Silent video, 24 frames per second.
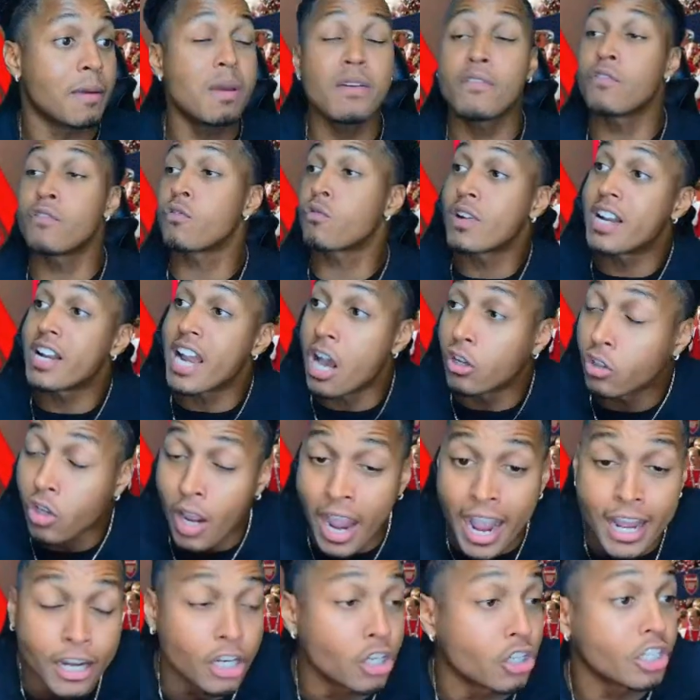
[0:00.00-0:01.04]
Even Ronaldo
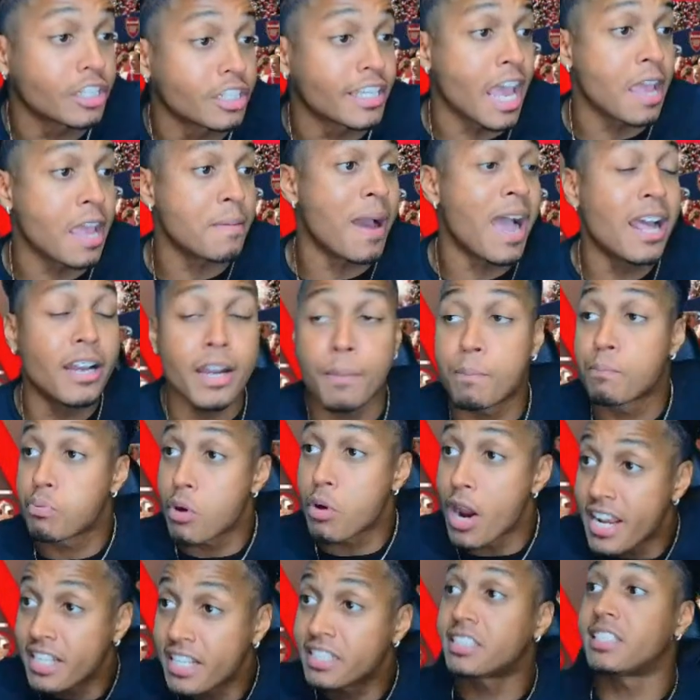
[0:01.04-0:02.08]
had a good game. Had a
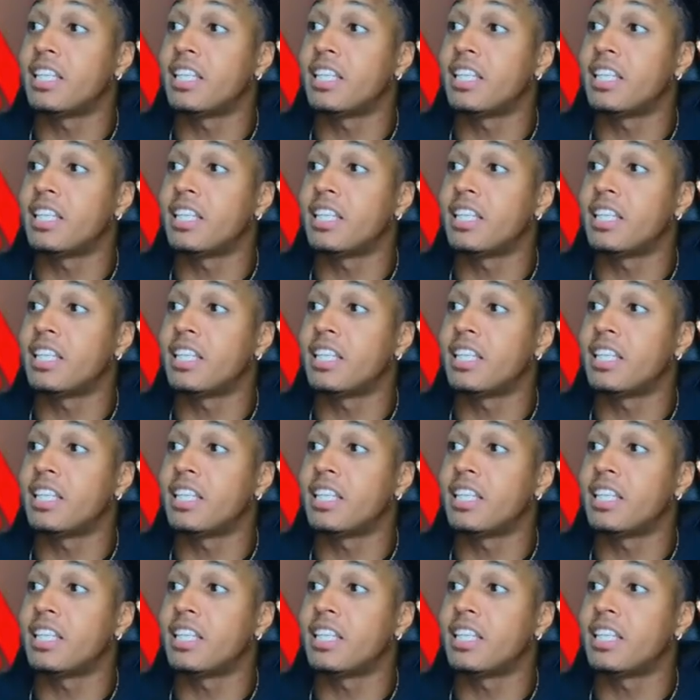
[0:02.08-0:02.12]
brace